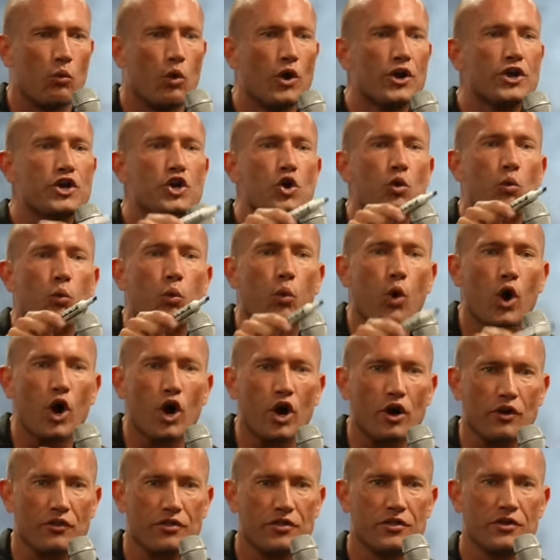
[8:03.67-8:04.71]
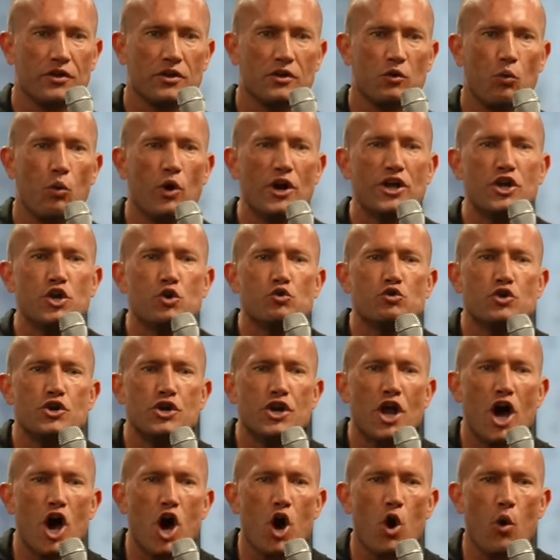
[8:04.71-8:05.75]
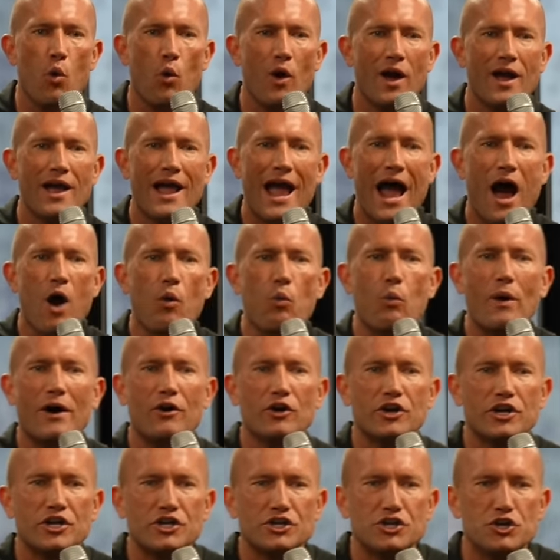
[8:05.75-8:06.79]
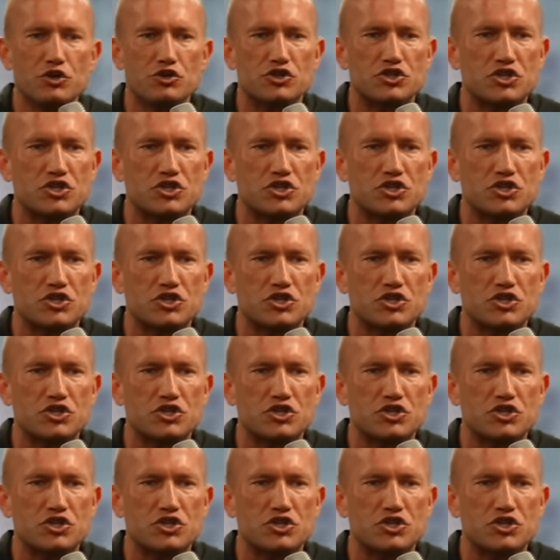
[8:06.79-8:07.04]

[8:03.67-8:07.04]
What are you worth? What do you know? How well can you